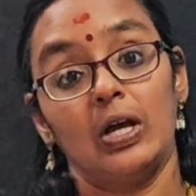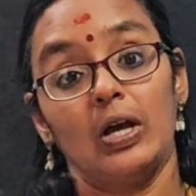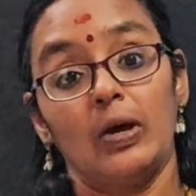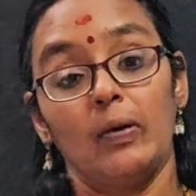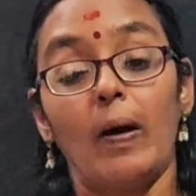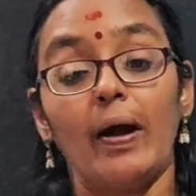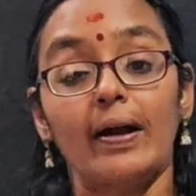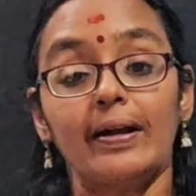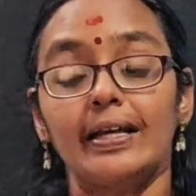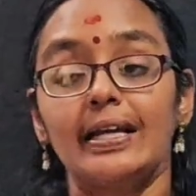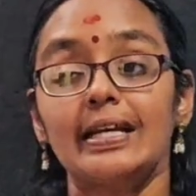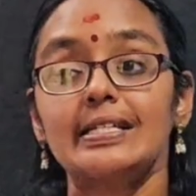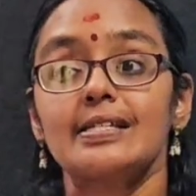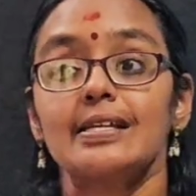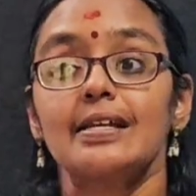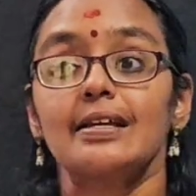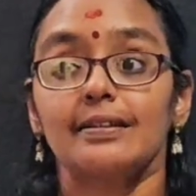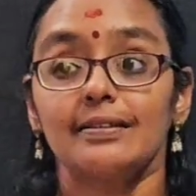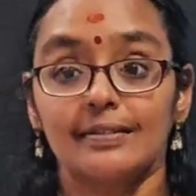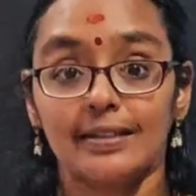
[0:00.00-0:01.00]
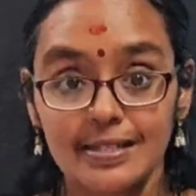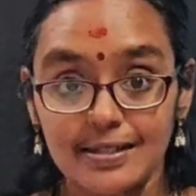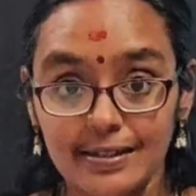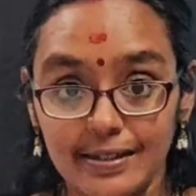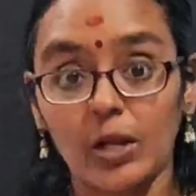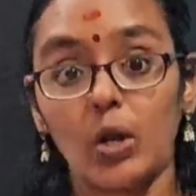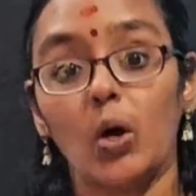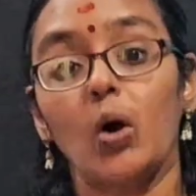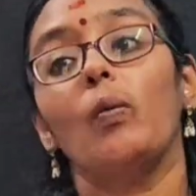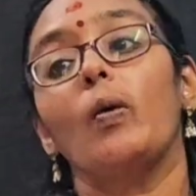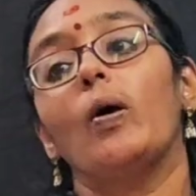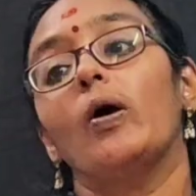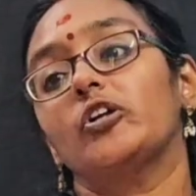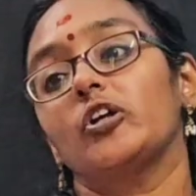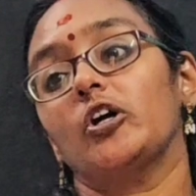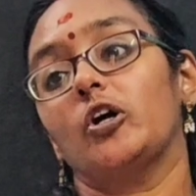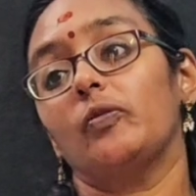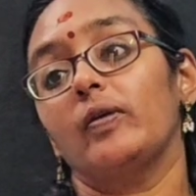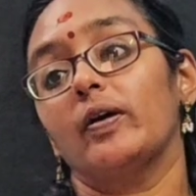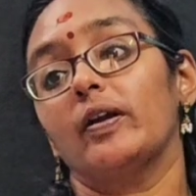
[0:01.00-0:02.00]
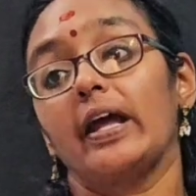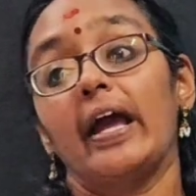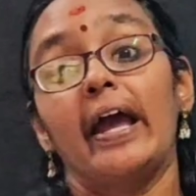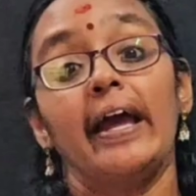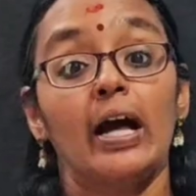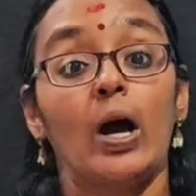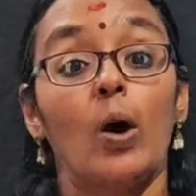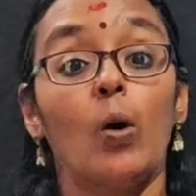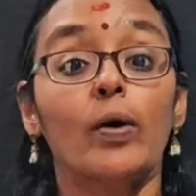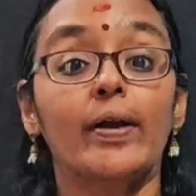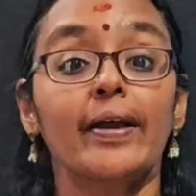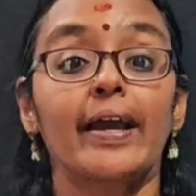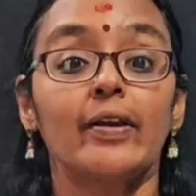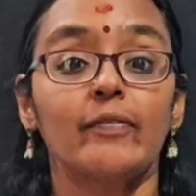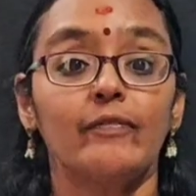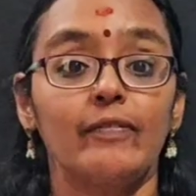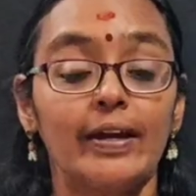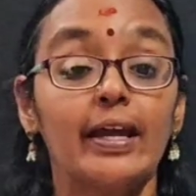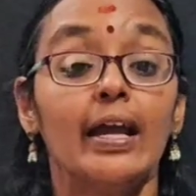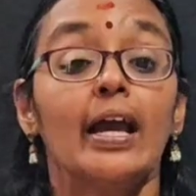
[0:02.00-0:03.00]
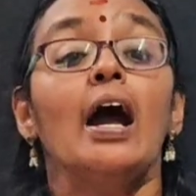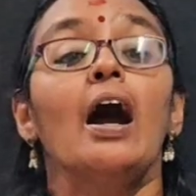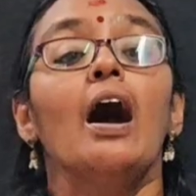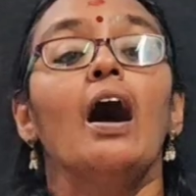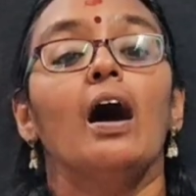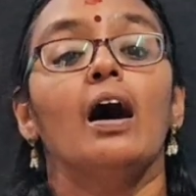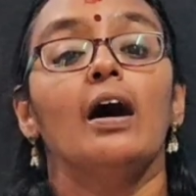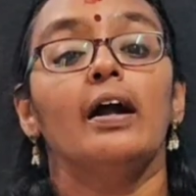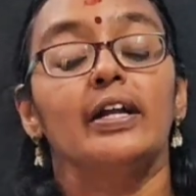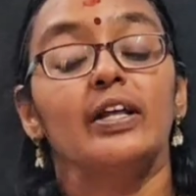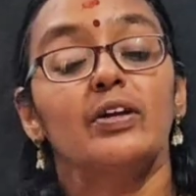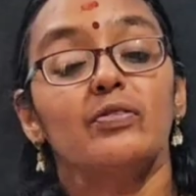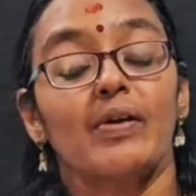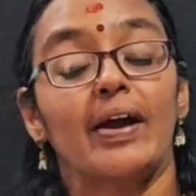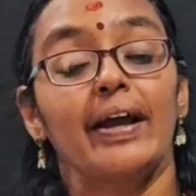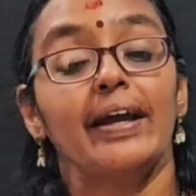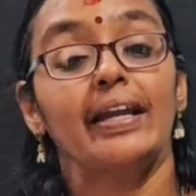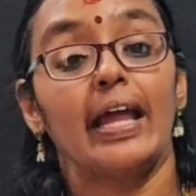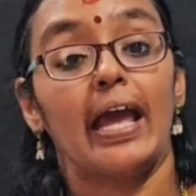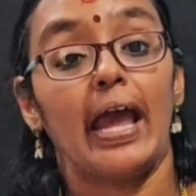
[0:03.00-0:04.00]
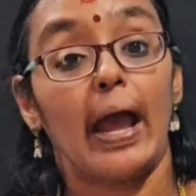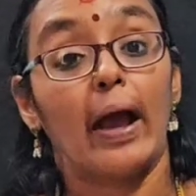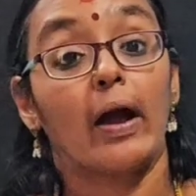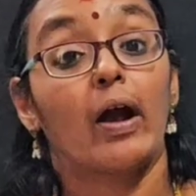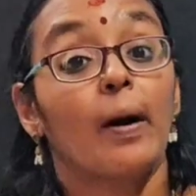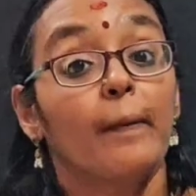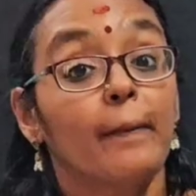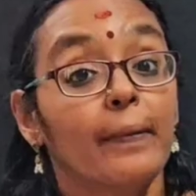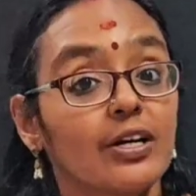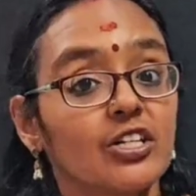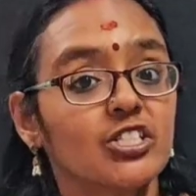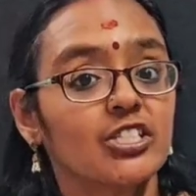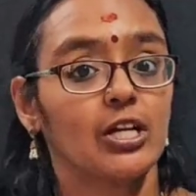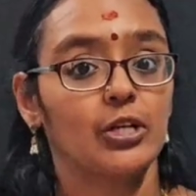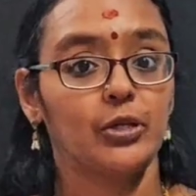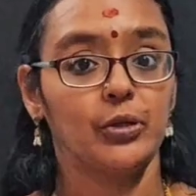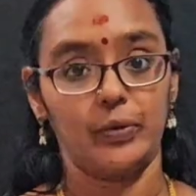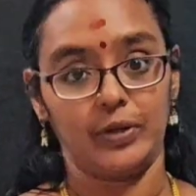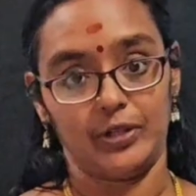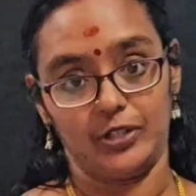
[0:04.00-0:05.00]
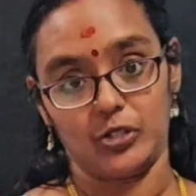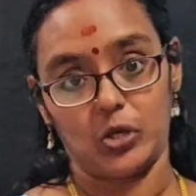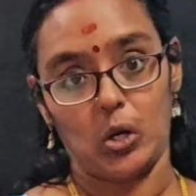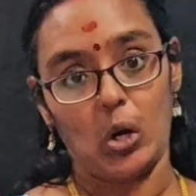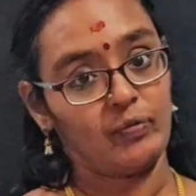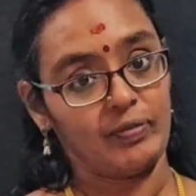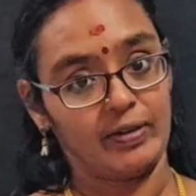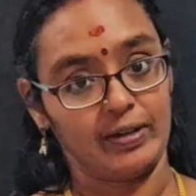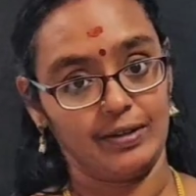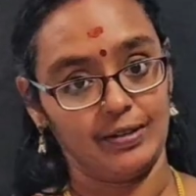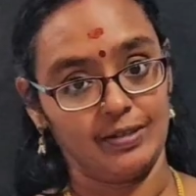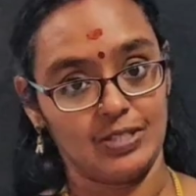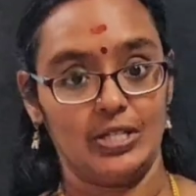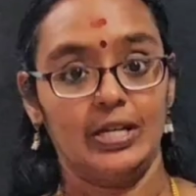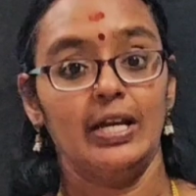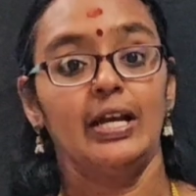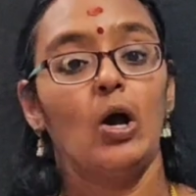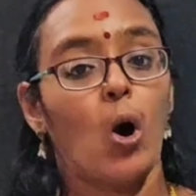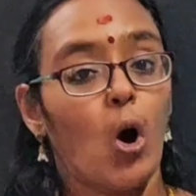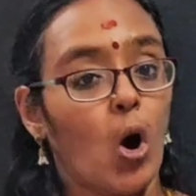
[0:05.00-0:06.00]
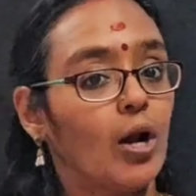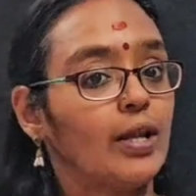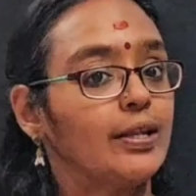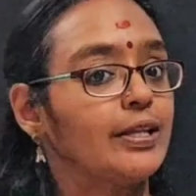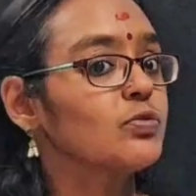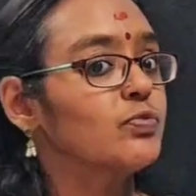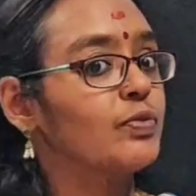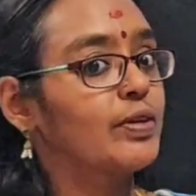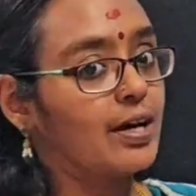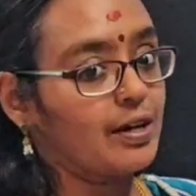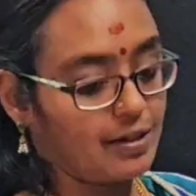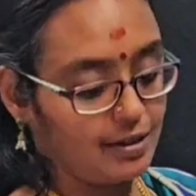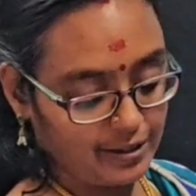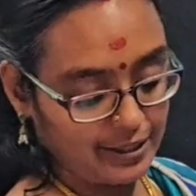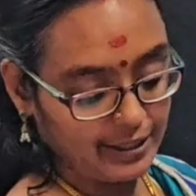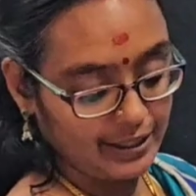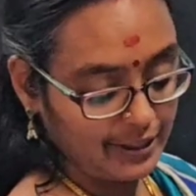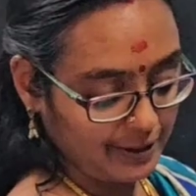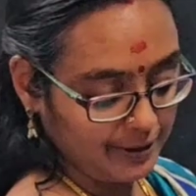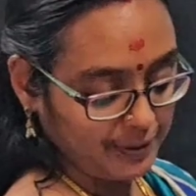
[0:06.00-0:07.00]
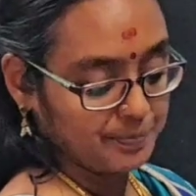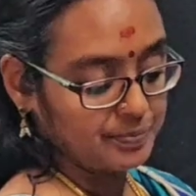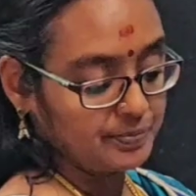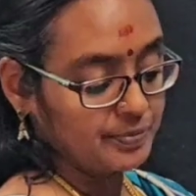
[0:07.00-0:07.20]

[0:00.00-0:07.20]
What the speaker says: What is this kilowatt hour and how can we define commercial unit of energy? All this we are learning here.